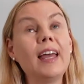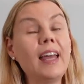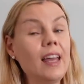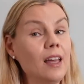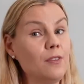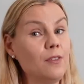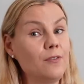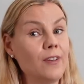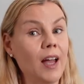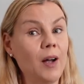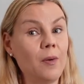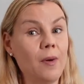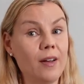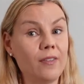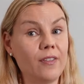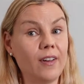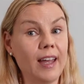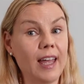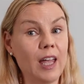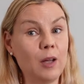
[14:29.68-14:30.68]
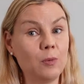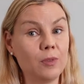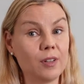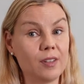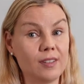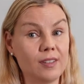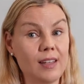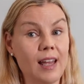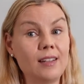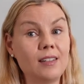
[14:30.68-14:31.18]
If, however, it will
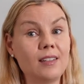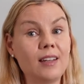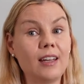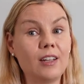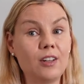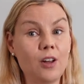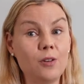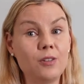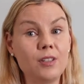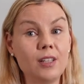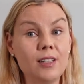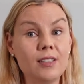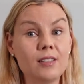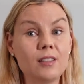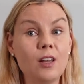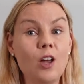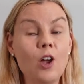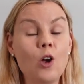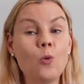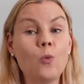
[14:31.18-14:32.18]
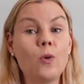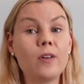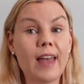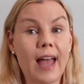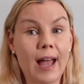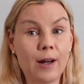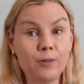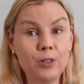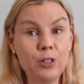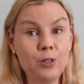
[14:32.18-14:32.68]
send a notice
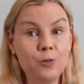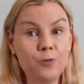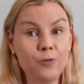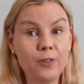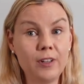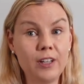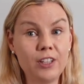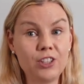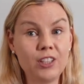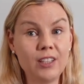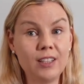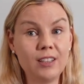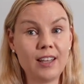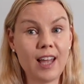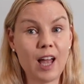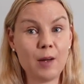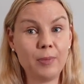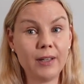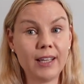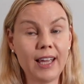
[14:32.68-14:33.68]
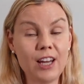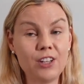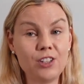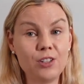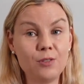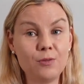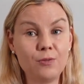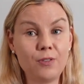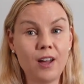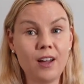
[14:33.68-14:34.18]
without you finishing the
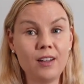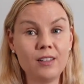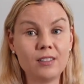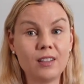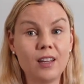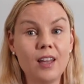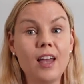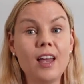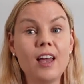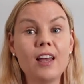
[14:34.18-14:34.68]
application first,